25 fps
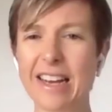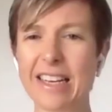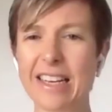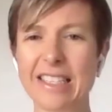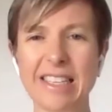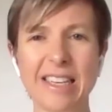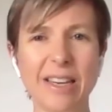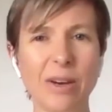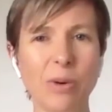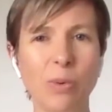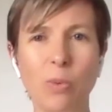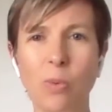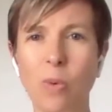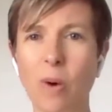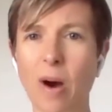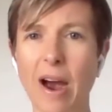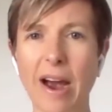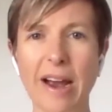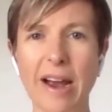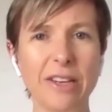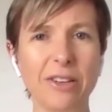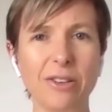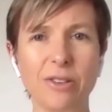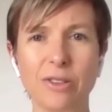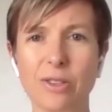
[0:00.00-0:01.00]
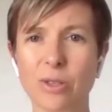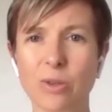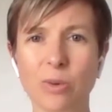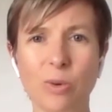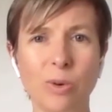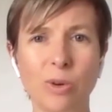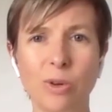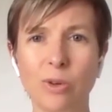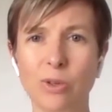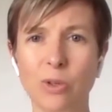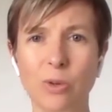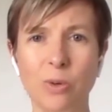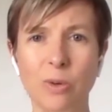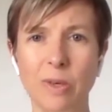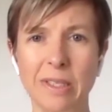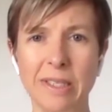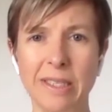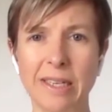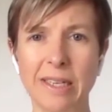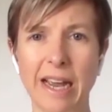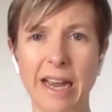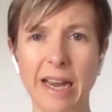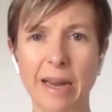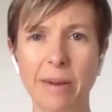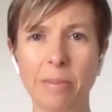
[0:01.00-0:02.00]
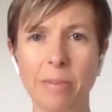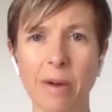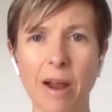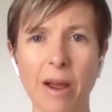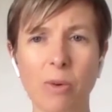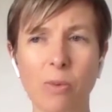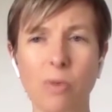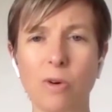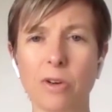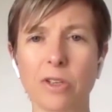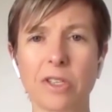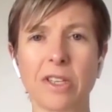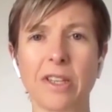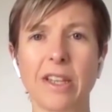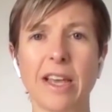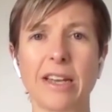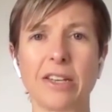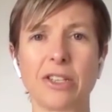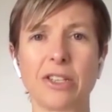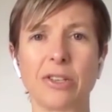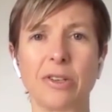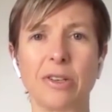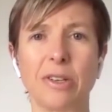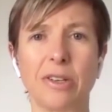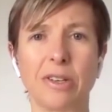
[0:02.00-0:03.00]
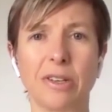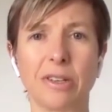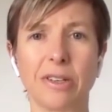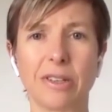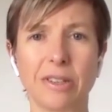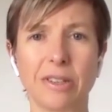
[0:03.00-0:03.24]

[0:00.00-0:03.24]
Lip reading: idea why you saw your daughter's name? Like, what did that do?